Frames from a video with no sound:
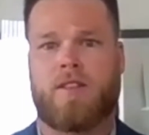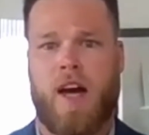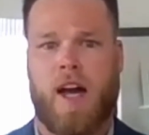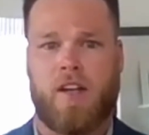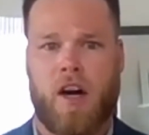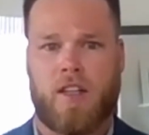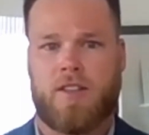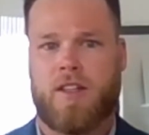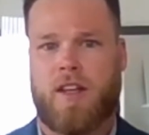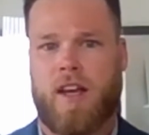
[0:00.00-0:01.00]

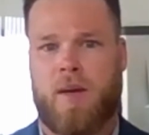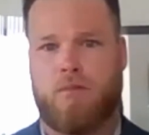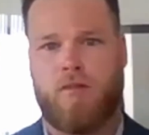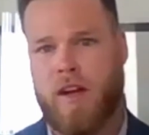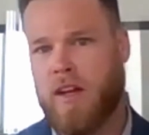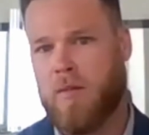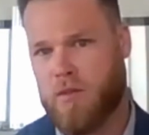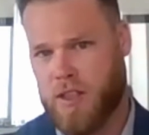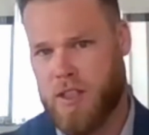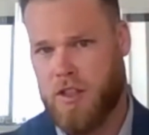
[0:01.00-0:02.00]
diagnostic and preventative
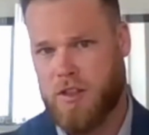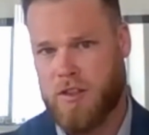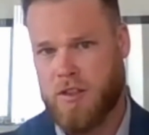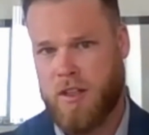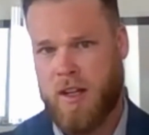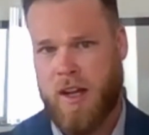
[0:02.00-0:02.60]
procedures.